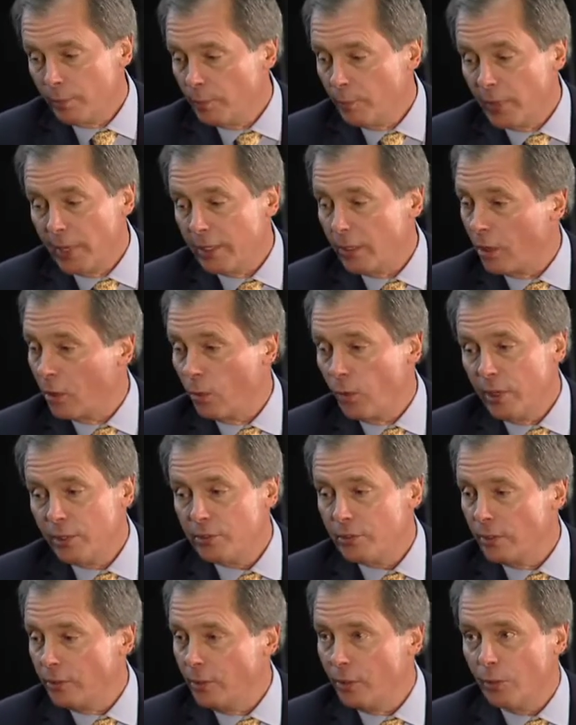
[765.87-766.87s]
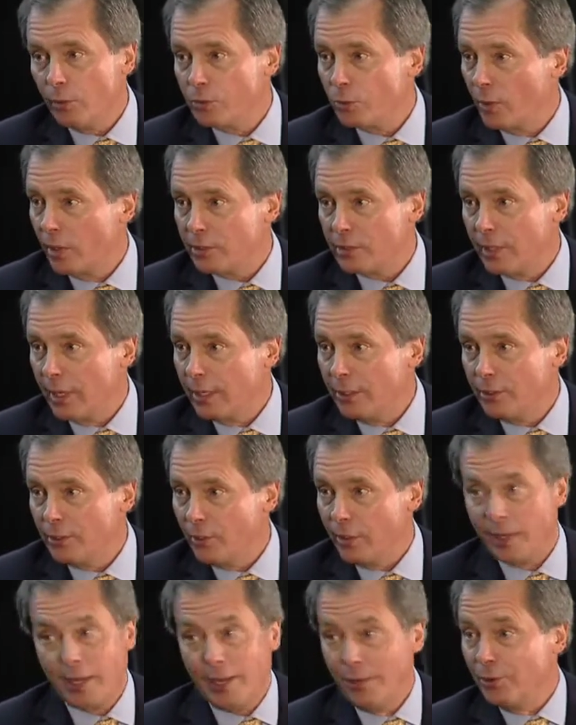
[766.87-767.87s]
By your question, you know as well as I do,
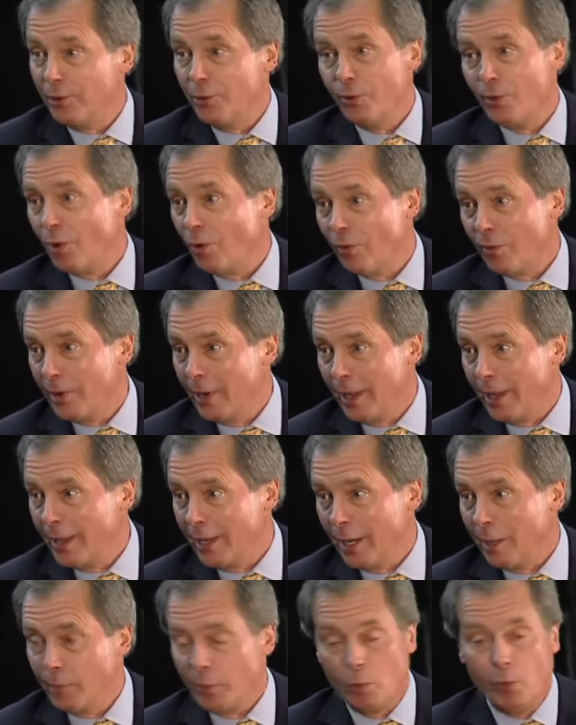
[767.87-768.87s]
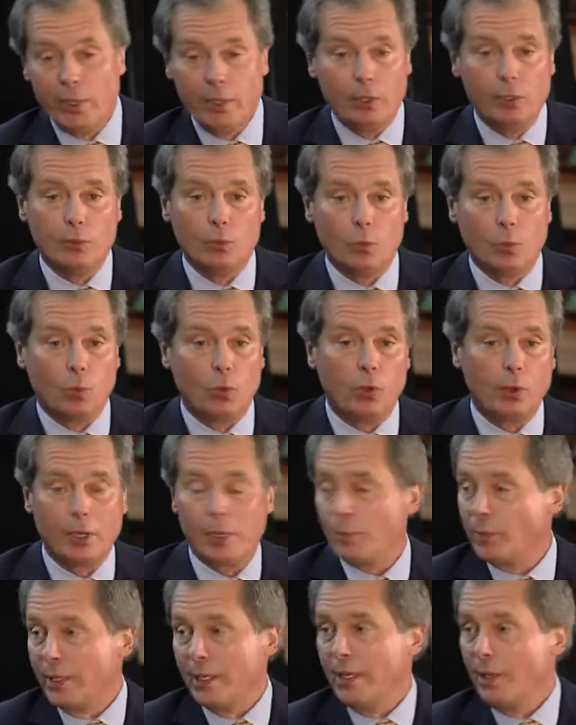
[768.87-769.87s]
you can't do it overnight. I mean, we couldn't walk
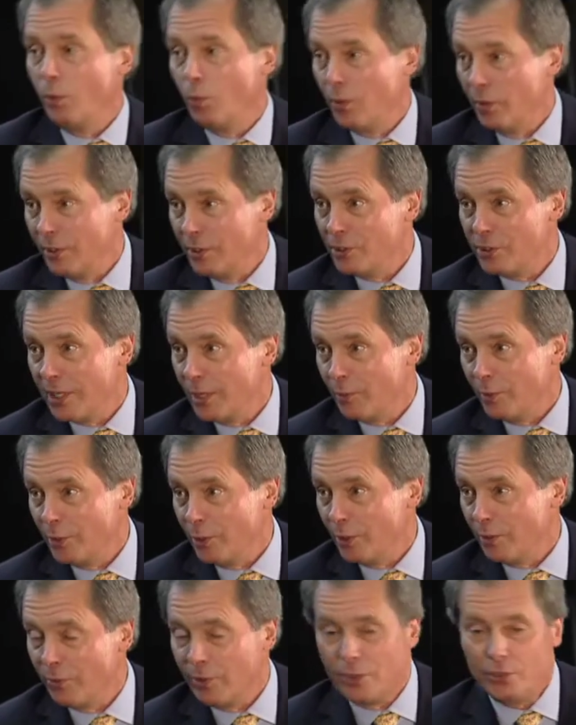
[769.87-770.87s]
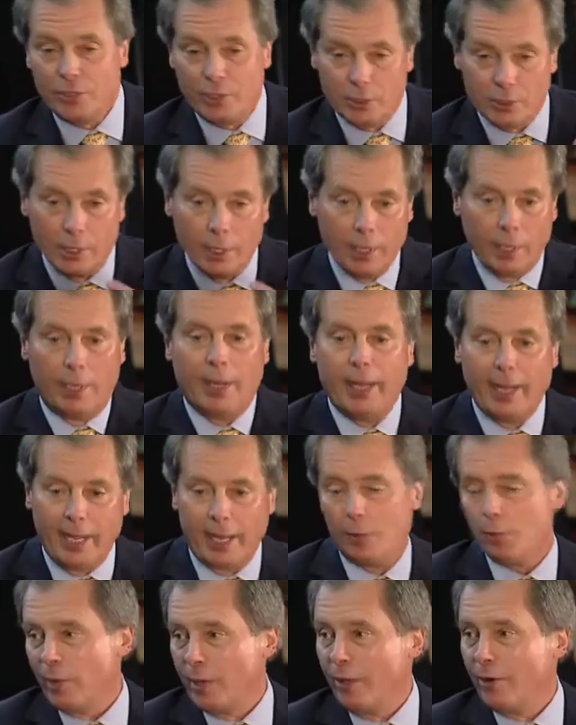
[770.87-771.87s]
up to any one of these 7 universities,
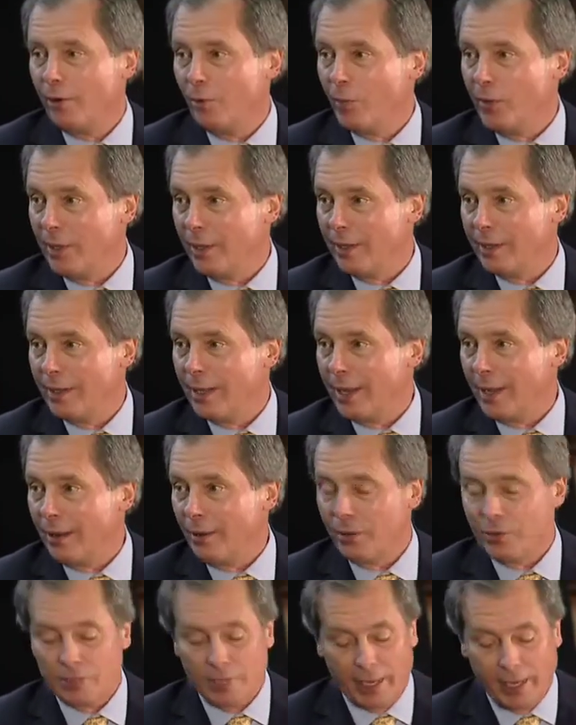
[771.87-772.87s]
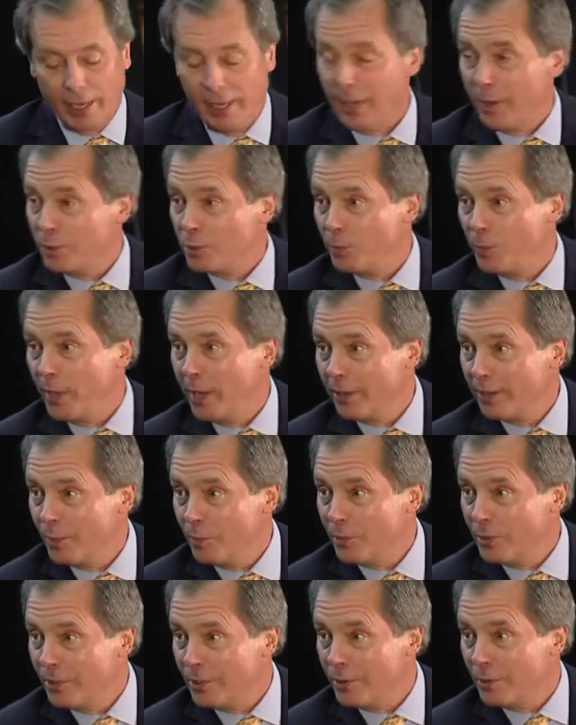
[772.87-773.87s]
hand them $100 million, A, expect
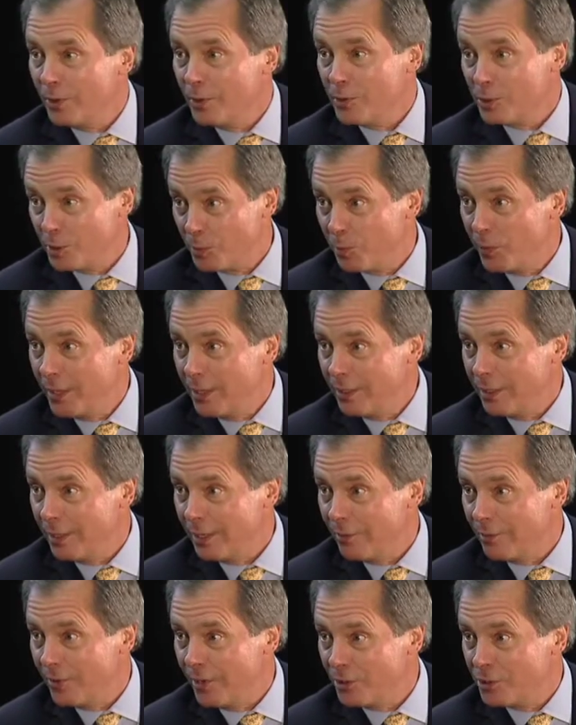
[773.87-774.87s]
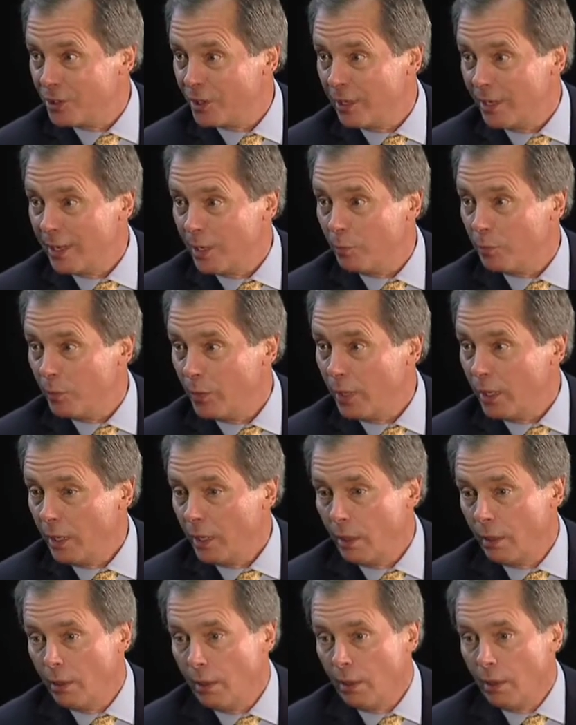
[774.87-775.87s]
them to spend it efficiently, and
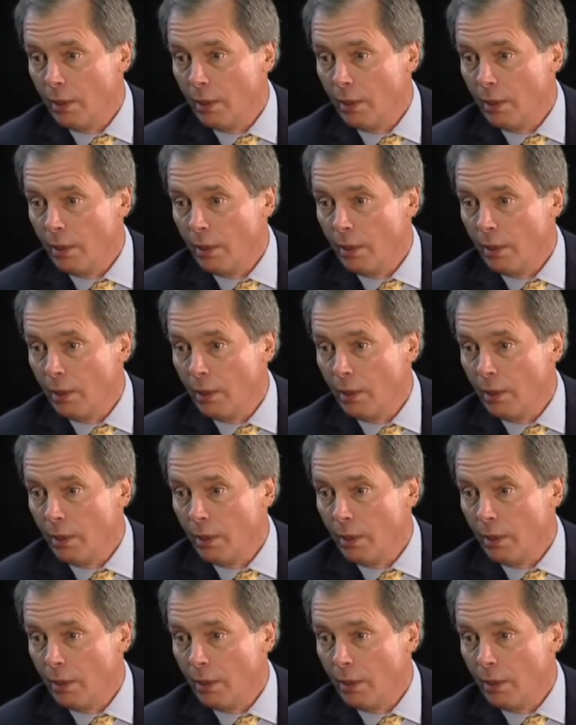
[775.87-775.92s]
B,